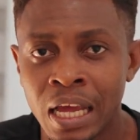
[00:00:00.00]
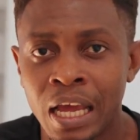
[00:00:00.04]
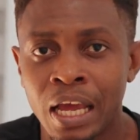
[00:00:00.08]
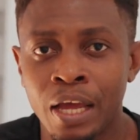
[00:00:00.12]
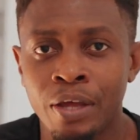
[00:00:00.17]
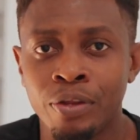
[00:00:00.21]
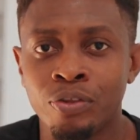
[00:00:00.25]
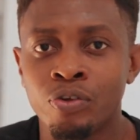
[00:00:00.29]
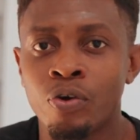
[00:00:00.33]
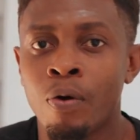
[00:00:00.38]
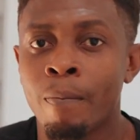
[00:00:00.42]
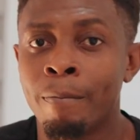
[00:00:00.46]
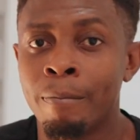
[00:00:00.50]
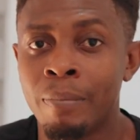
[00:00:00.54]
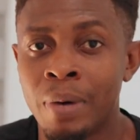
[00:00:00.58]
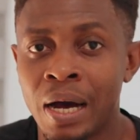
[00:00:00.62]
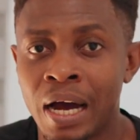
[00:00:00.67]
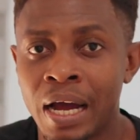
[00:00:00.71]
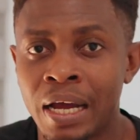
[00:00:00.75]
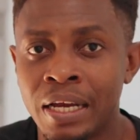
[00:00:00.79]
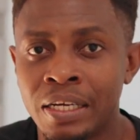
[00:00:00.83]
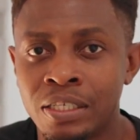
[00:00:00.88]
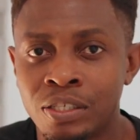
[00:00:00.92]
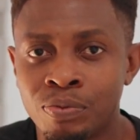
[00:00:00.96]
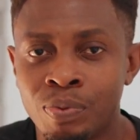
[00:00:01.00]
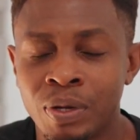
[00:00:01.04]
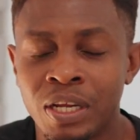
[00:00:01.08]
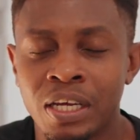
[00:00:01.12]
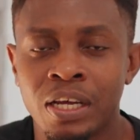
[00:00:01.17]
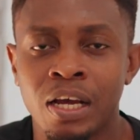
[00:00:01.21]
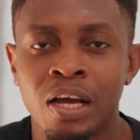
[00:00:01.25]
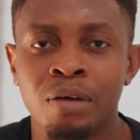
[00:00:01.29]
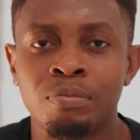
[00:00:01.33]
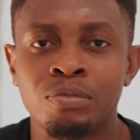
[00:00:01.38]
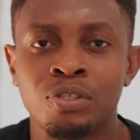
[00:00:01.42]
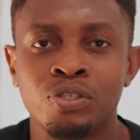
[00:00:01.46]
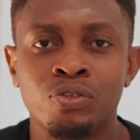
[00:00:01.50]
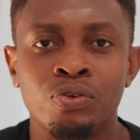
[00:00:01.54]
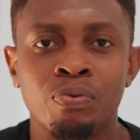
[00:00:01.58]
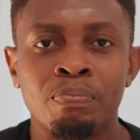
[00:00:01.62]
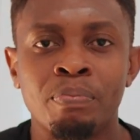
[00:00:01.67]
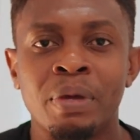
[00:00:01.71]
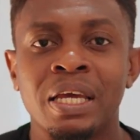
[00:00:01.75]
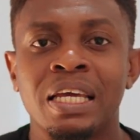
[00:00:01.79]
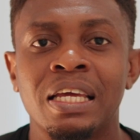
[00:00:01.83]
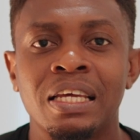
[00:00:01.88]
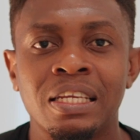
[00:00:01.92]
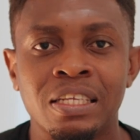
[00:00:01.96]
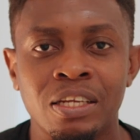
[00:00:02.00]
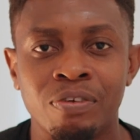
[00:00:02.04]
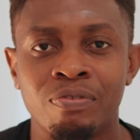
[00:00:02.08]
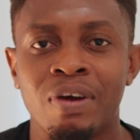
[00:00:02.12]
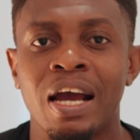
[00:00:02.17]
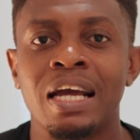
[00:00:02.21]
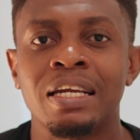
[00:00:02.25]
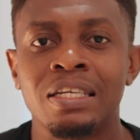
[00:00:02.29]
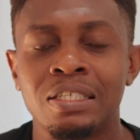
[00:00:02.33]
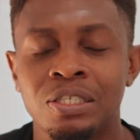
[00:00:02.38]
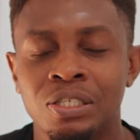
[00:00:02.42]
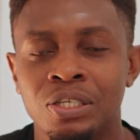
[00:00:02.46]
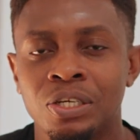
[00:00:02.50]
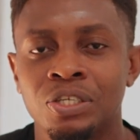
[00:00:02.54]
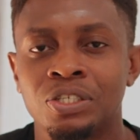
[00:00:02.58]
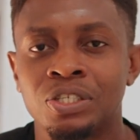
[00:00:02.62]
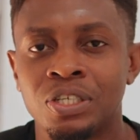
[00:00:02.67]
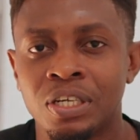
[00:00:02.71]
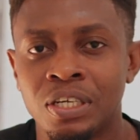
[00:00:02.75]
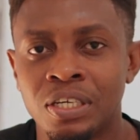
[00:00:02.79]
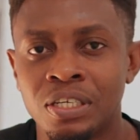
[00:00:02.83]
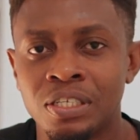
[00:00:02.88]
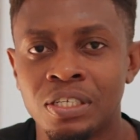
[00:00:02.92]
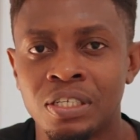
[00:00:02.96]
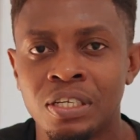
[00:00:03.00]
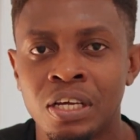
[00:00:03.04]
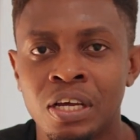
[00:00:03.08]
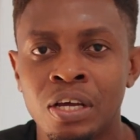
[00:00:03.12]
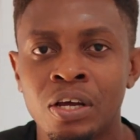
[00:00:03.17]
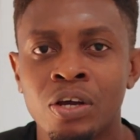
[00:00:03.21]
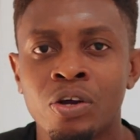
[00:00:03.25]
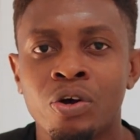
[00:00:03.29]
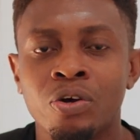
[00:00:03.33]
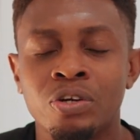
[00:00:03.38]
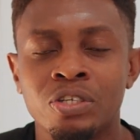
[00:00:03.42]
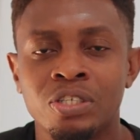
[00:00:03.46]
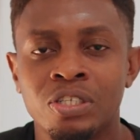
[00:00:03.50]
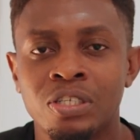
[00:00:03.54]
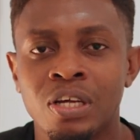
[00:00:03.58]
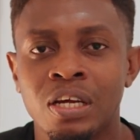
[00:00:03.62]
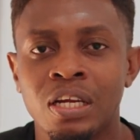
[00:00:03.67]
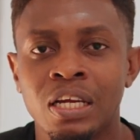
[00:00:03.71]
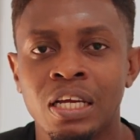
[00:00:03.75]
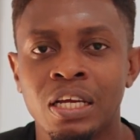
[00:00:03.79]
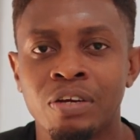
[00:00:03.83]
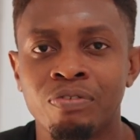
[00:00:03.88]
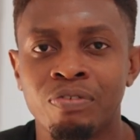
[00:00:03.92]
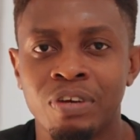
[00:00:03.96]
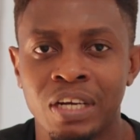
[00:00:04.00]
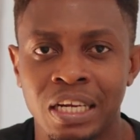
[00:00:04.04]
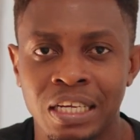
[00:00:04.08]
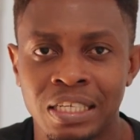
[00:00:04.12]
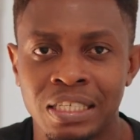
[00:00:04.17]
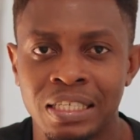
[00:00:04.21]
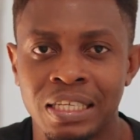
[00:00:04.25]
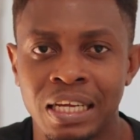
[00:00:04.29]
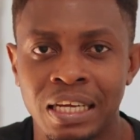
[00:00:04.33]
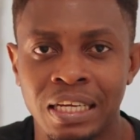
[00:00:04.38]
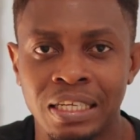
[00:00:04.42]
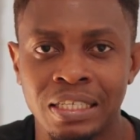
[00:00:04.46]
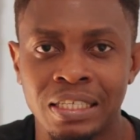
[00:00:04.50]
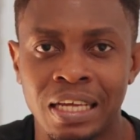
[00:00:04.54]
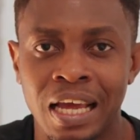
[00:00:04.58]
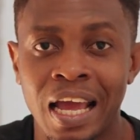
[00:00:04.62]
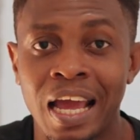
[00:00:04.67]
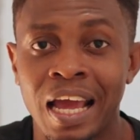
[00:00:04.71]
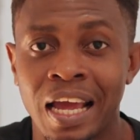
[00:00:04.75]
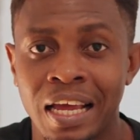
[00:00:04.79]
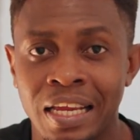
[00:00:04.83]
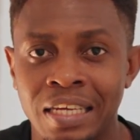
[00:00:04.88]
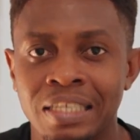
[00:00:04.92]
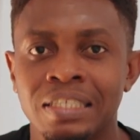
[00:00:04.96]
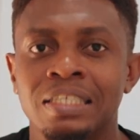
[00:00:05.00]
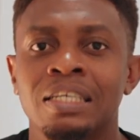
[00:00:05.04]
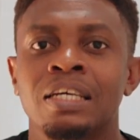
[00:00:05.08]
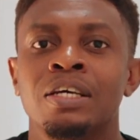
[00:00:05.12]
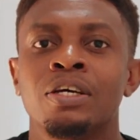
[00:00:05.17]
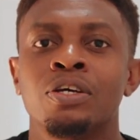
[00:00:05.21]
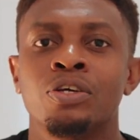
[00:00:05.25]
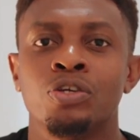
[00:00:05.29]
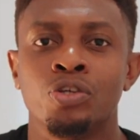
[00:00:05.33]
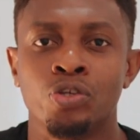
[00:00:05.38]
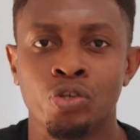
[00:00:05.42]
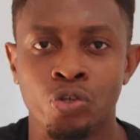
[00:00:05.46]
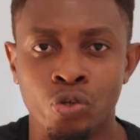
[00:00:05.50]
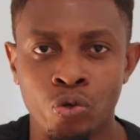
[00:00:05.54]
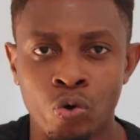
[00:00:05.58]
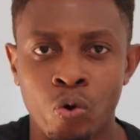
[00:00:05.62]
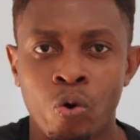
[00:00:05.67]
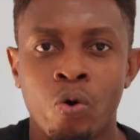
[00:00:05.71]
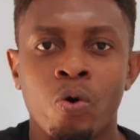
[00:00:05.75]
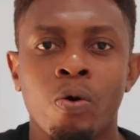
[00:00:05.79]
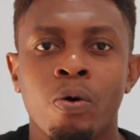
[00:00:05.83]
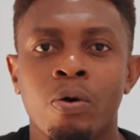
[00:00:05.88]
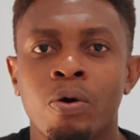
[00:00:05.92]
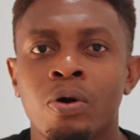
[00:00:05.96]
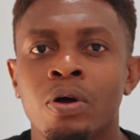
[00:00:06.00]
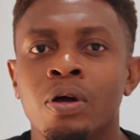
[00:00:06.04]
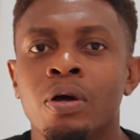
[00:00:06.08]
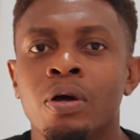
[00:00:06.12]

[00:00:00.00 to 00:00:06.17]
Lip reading: in your minds when it comes to making the right decisions concerning real estate and your